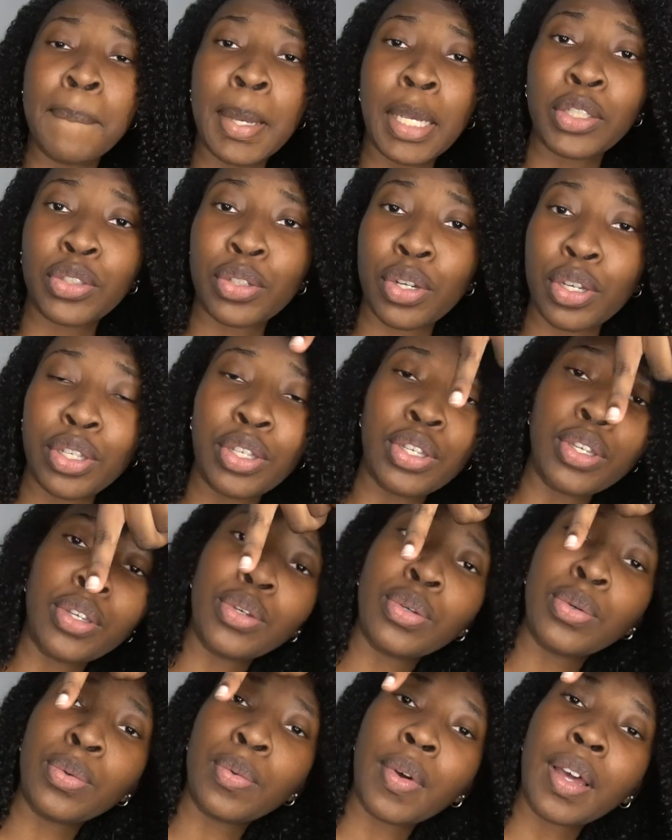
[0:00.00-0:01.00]
Make sure
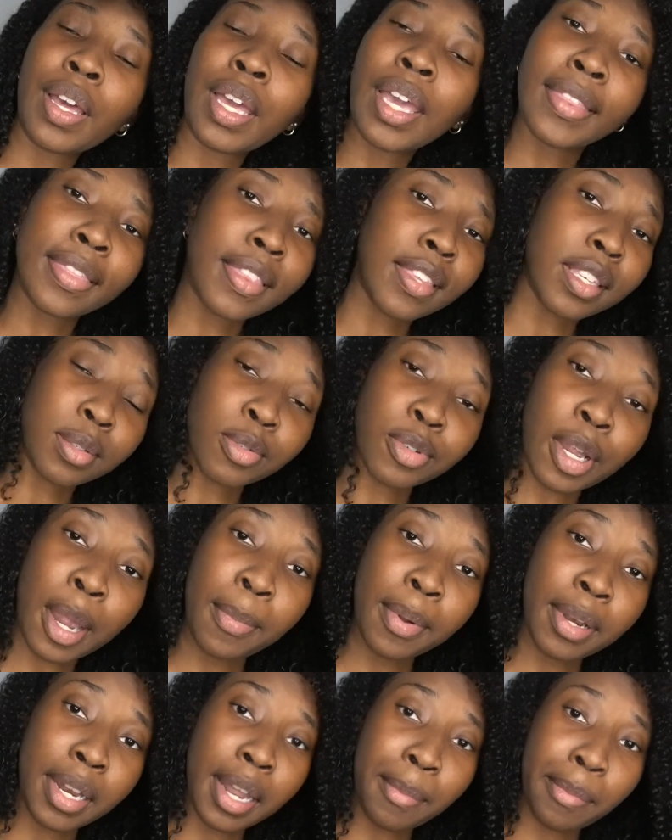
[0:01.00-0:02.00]
you hit the subscribe
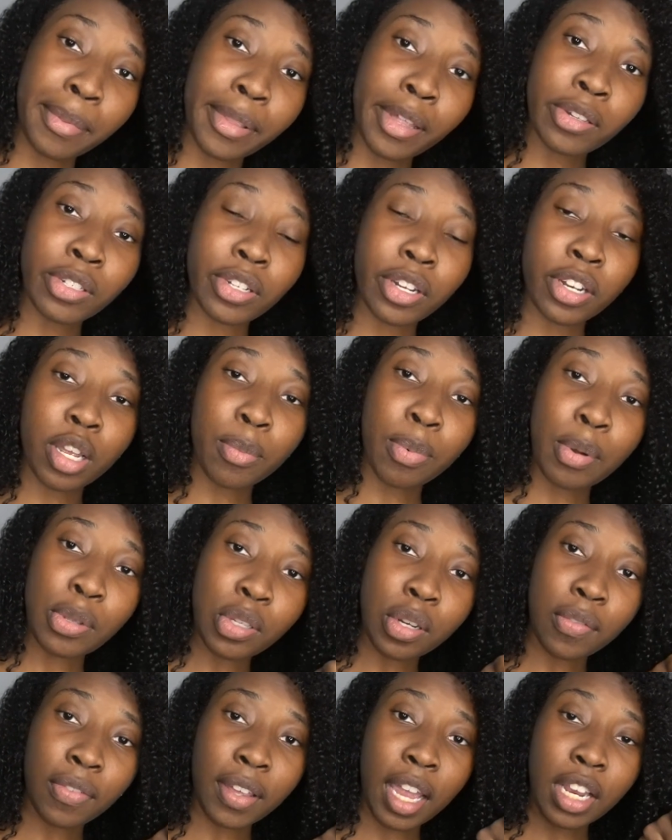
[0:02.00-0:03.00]
button down below, turn on your post
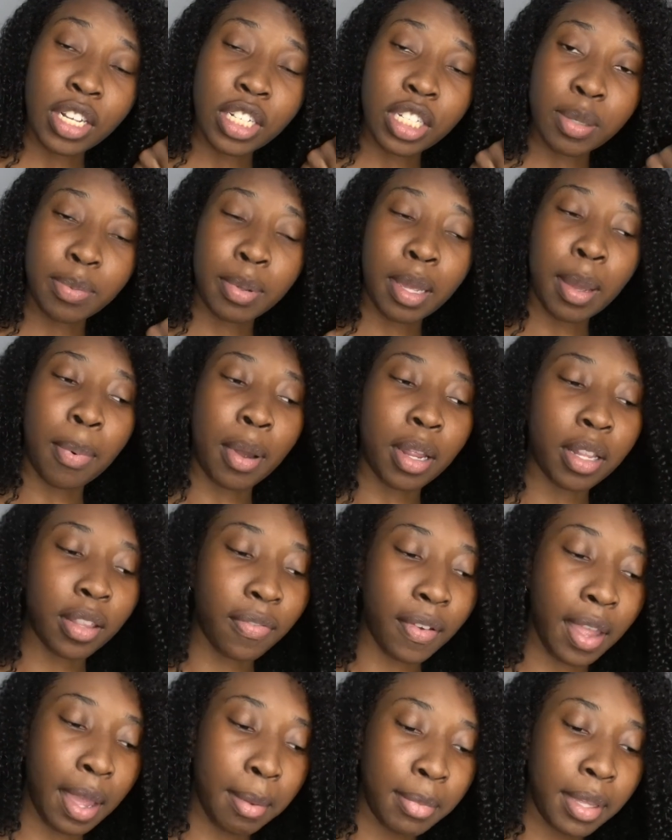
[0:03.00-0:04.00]
notifications to become part of the
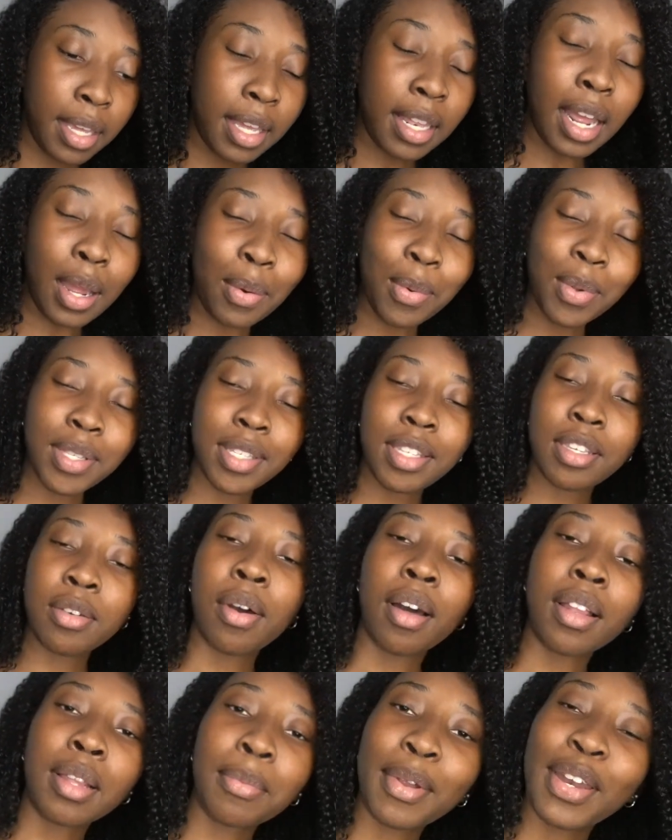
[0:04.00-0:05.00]
family, and I will see you
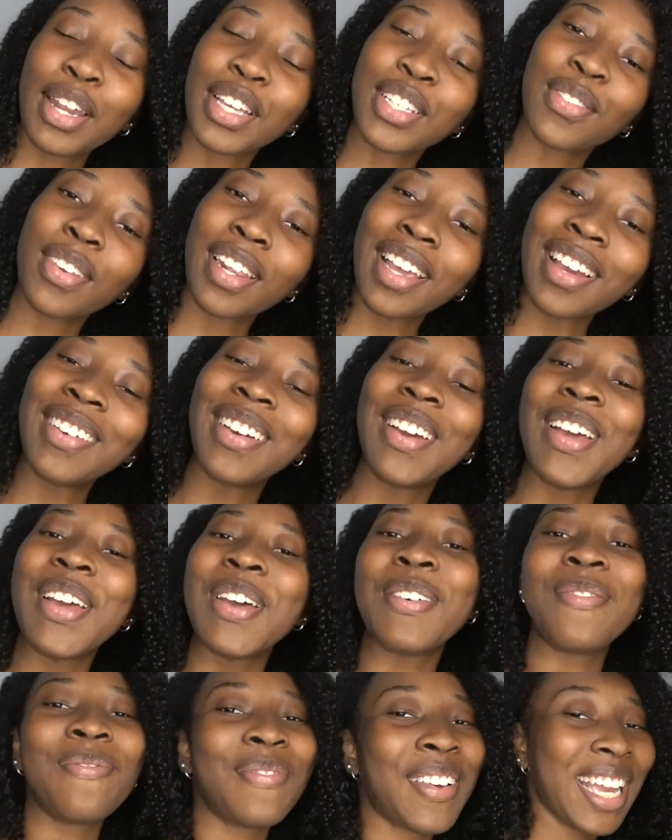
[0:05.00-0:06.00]
all in my next video.
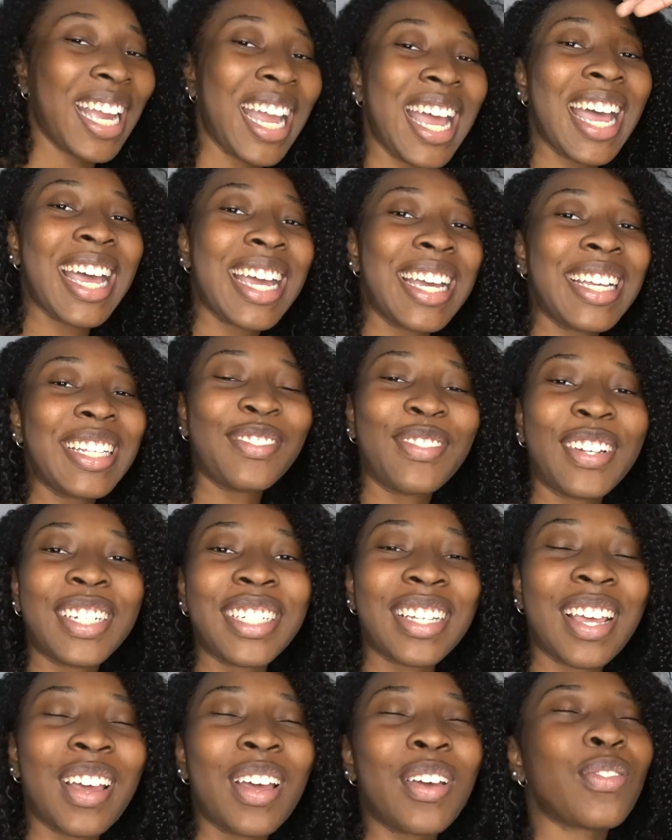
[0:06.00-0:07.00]
Bye guys, much
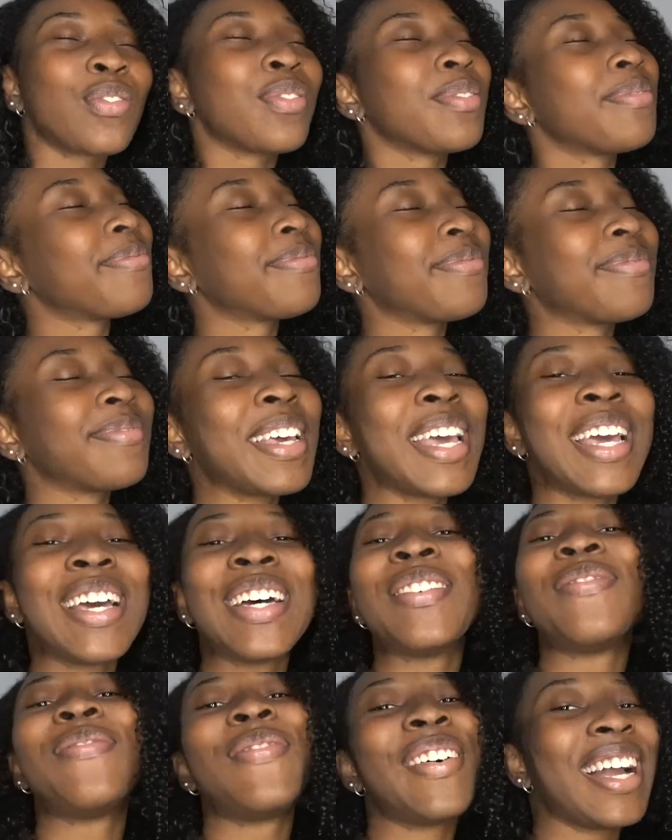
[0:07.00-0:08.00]
love.
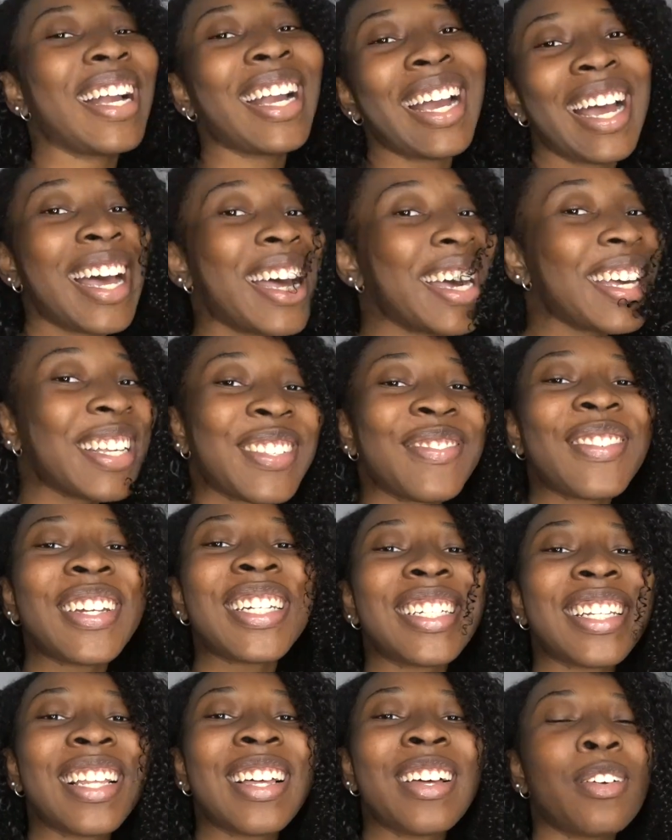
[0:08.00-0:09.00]
Bye guys,
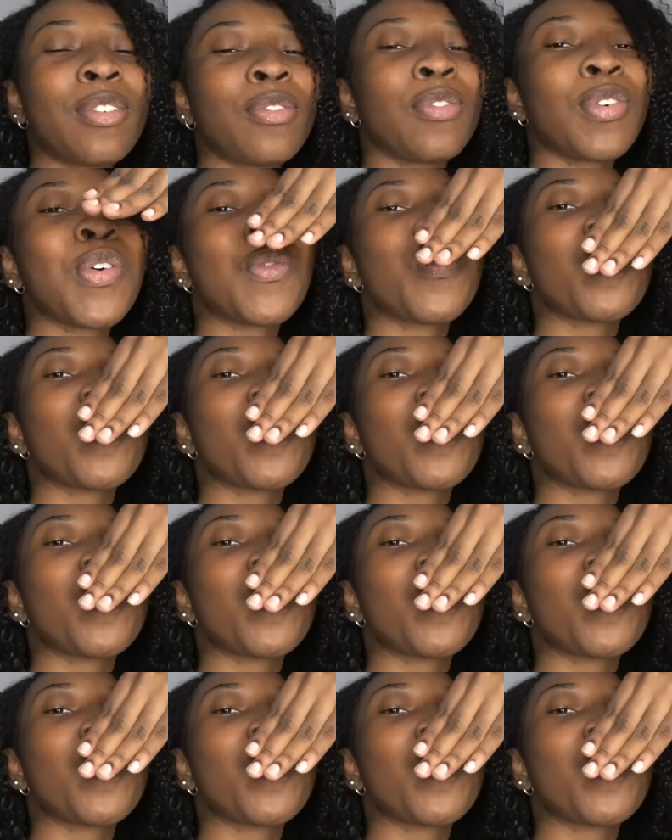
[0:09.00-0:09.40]
much love.